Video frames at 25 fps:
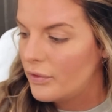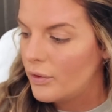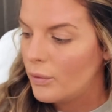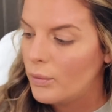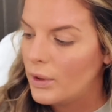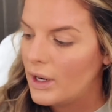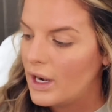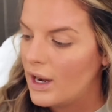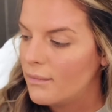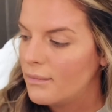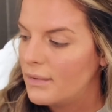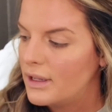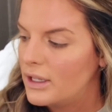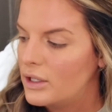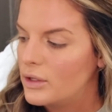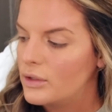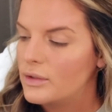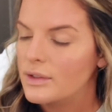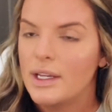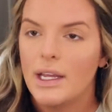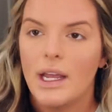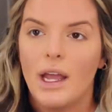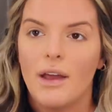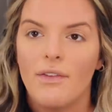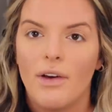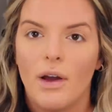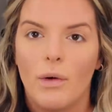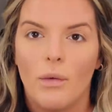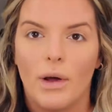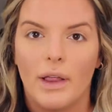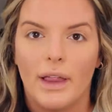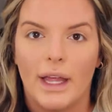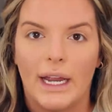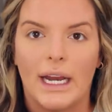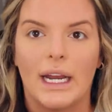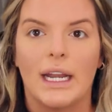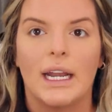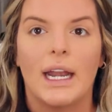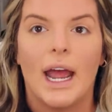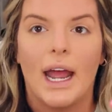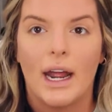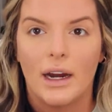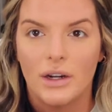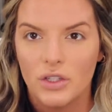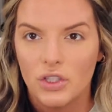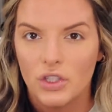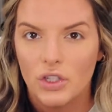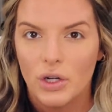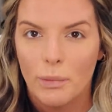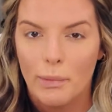The one I've been using if I want like an
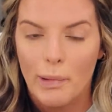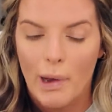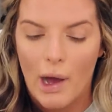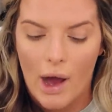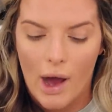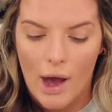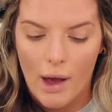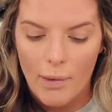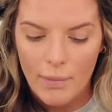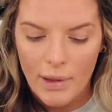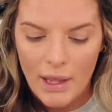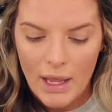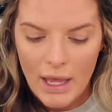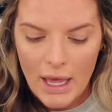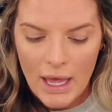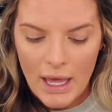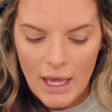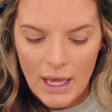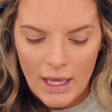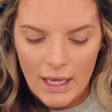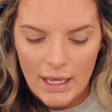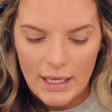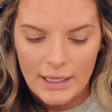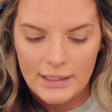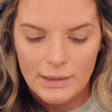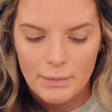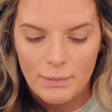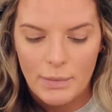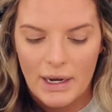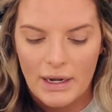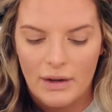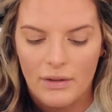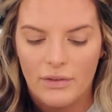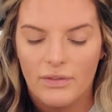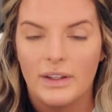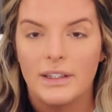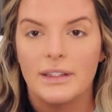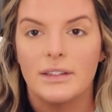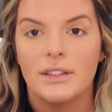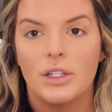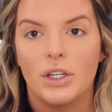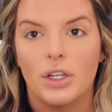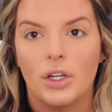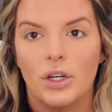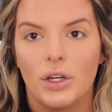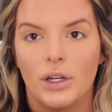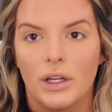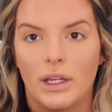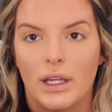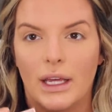extra pop is Benefits
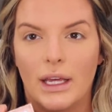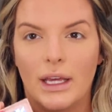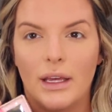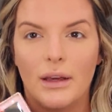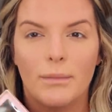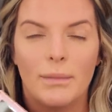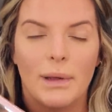Cookie.